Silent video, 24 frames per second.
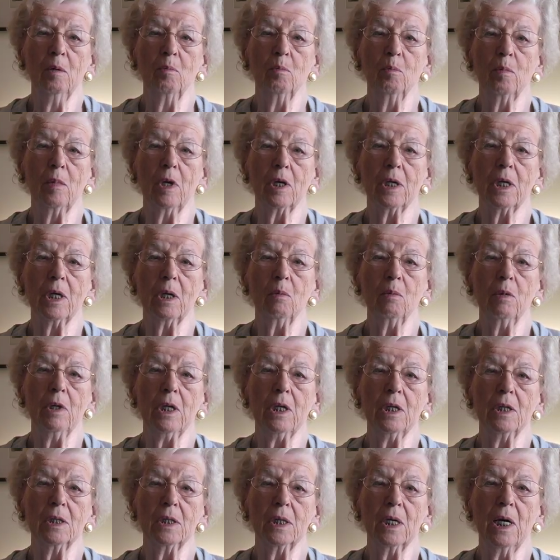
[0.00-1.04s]
Monday we
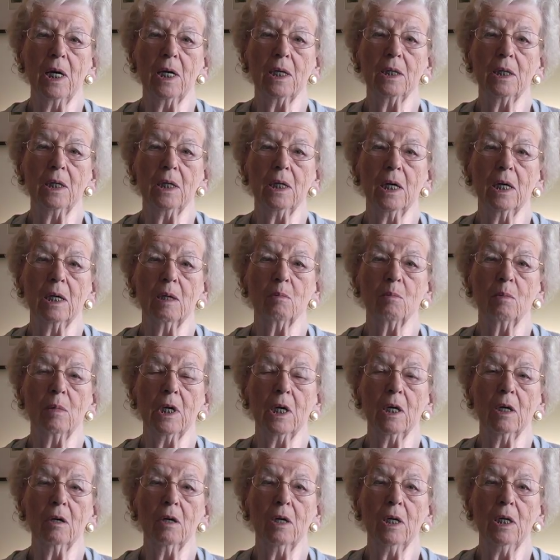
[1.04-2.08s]
decided to get
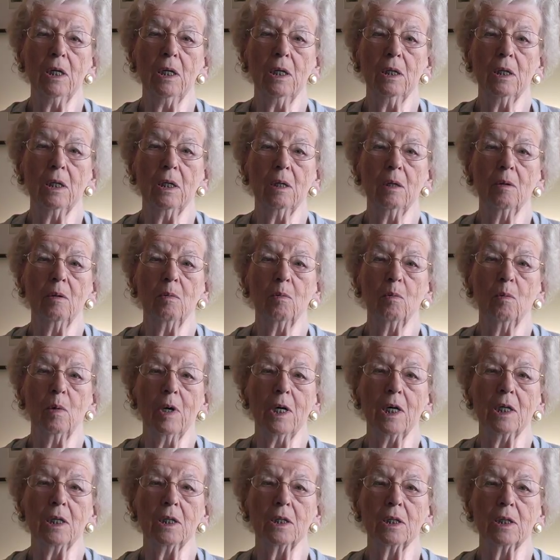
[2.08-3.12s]
married, and
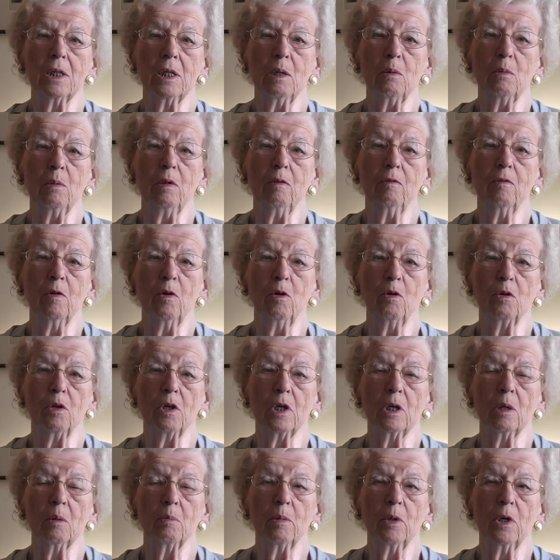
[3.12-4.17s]
Wednesday we phoned
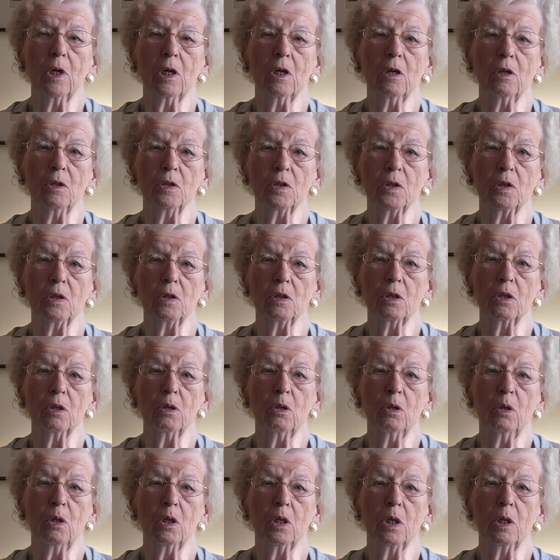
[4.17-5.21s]
our parents and
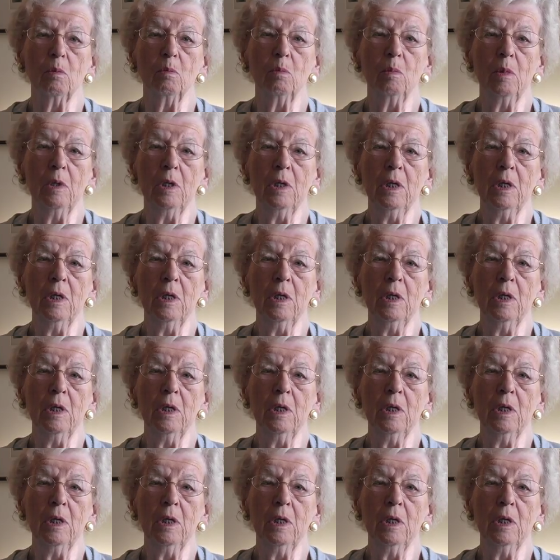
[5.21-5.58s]
told them,